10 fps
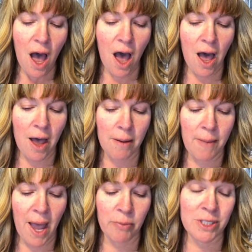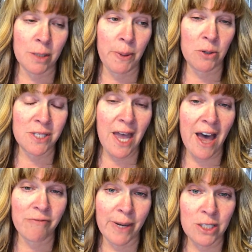Um, I was supposed to
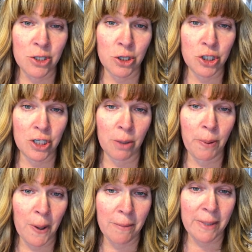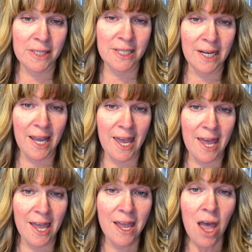have my surgeon appointment
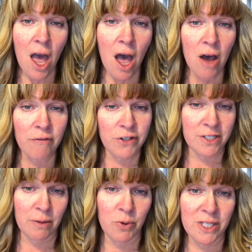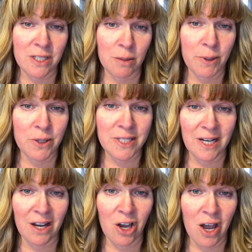today. For some reason, the
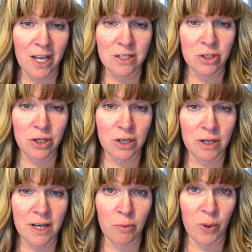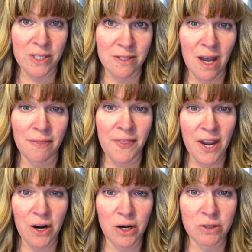person at Kaiser it was not
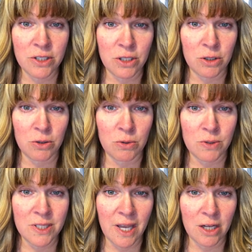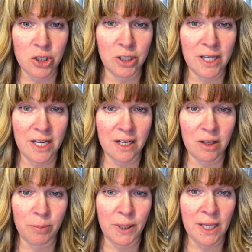there to schedule it
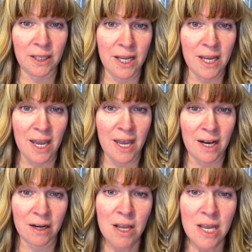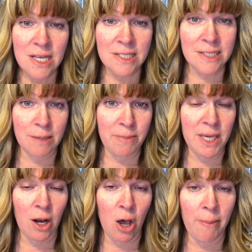completely and
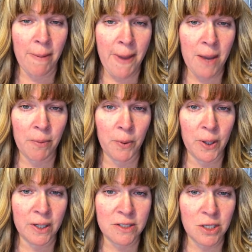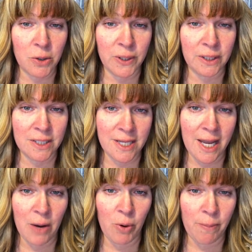submit all my paperwork. So it looks
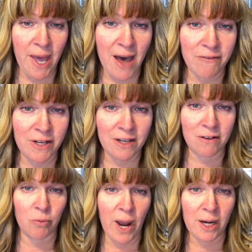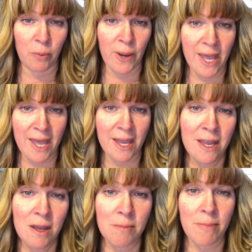like I won't be having it right
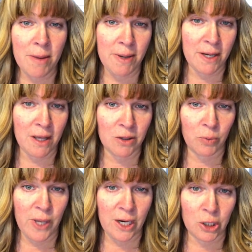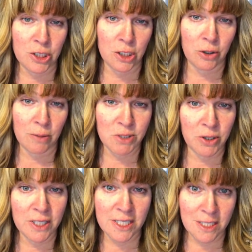away. Maybe another week or two. I'm
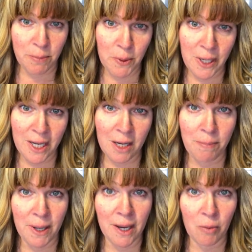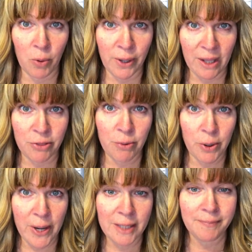sort of disappointed, but we'll get
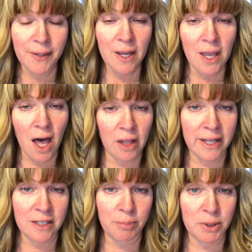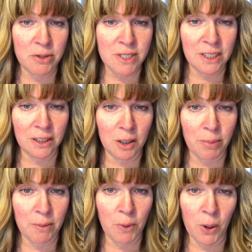through it. I'll end up losing a little
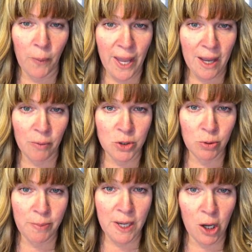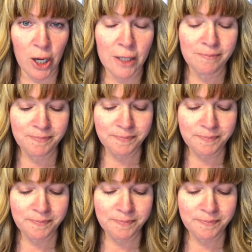bit more weight, which will be good.